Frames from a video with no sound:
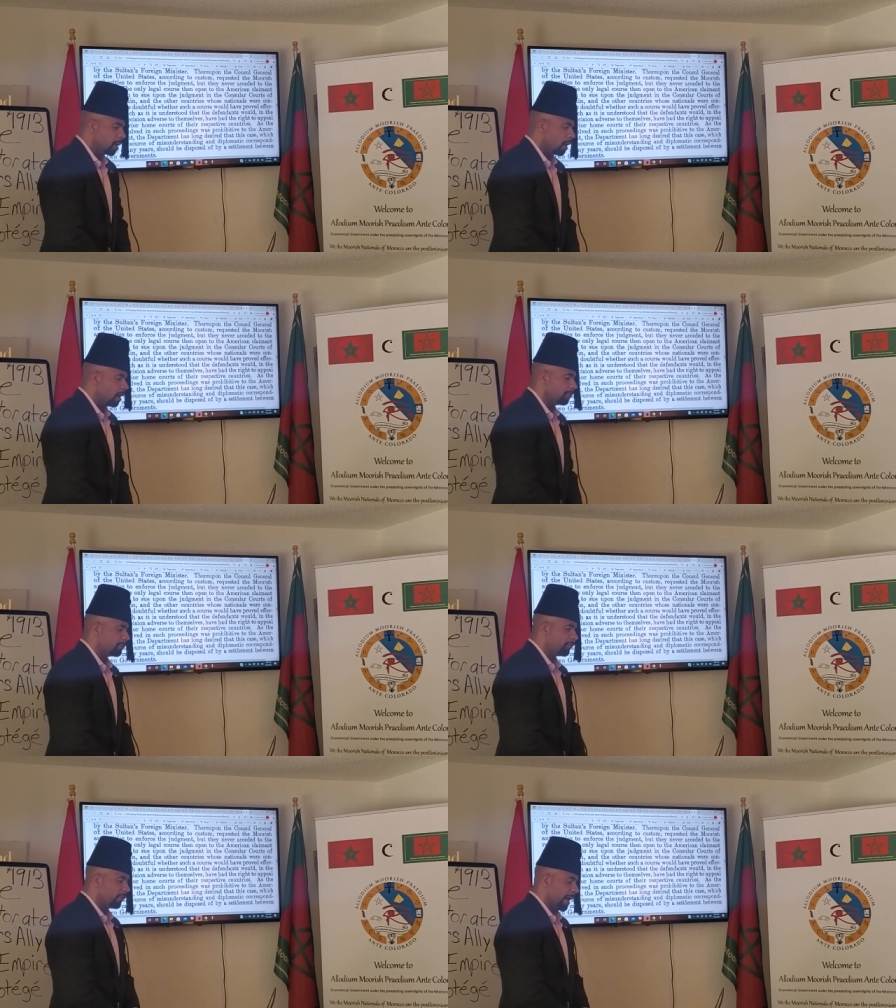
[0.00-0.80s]
of
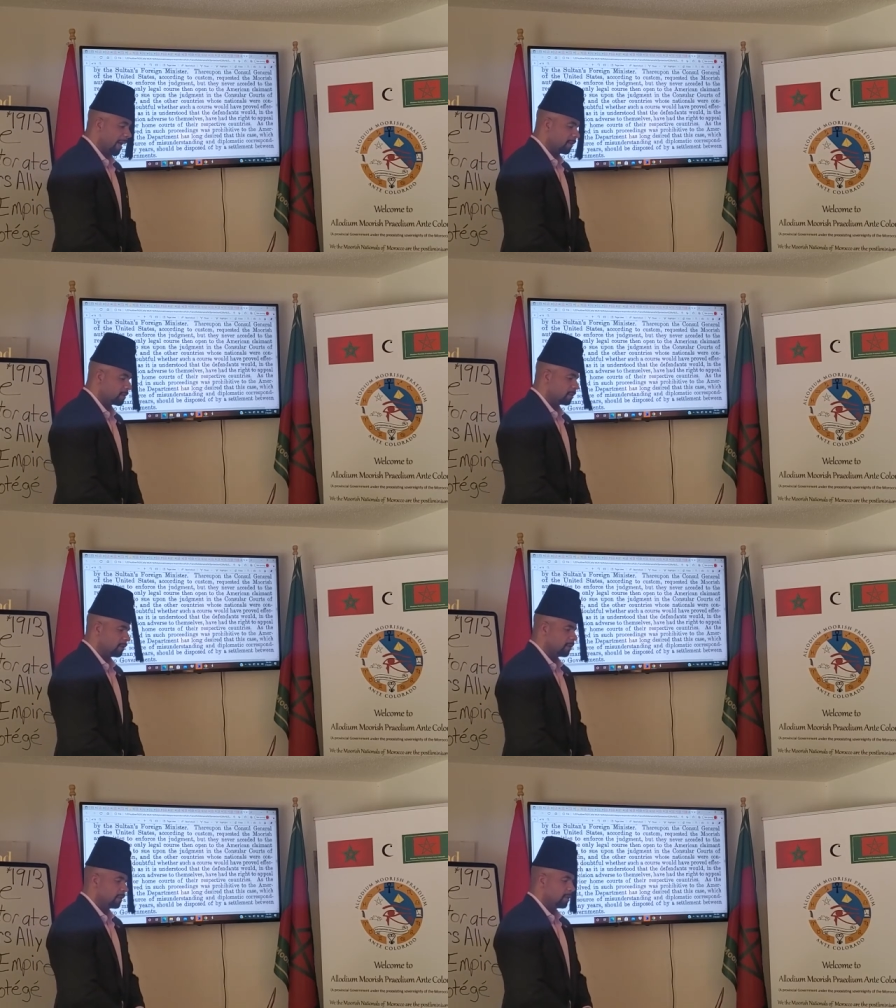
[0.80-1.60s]
France,
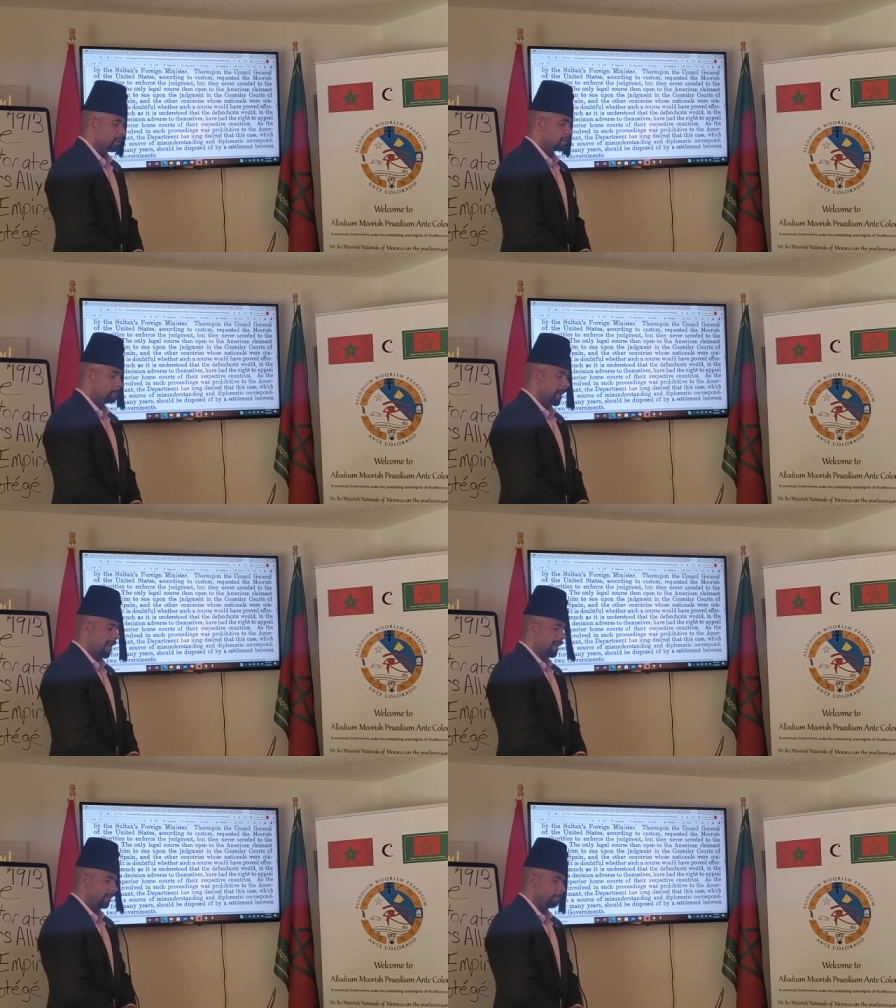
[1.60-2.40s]

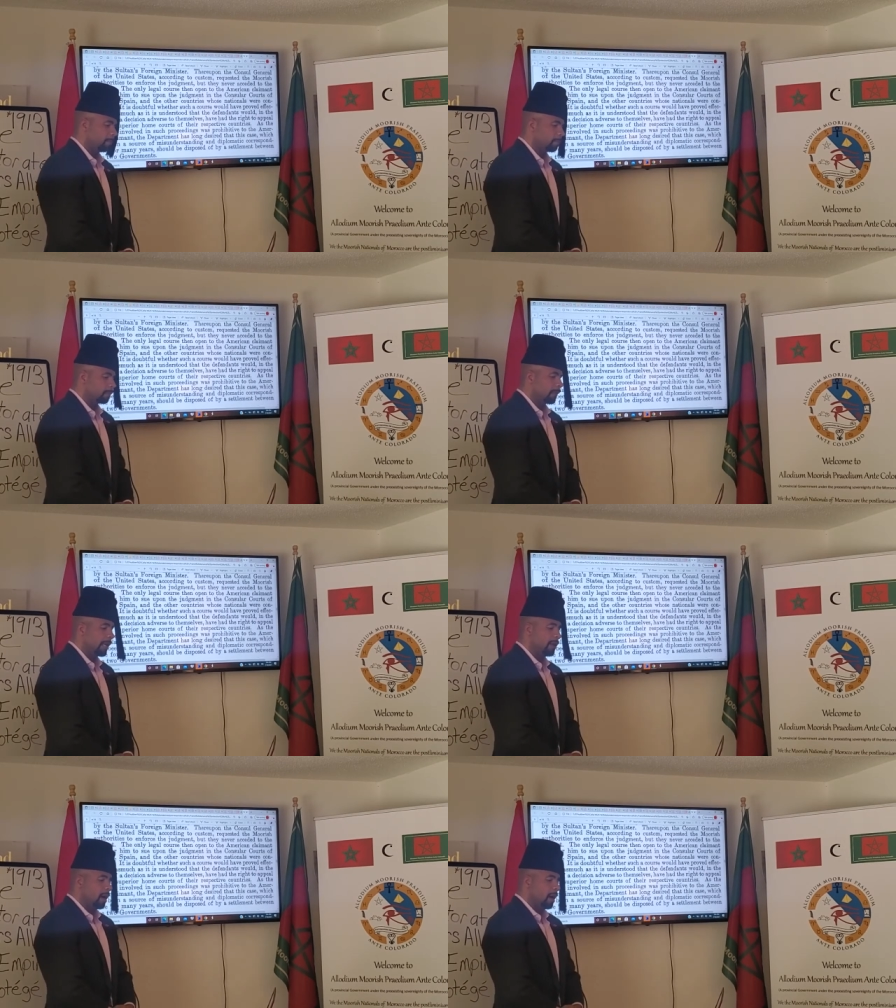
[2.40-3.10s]
Spain, and the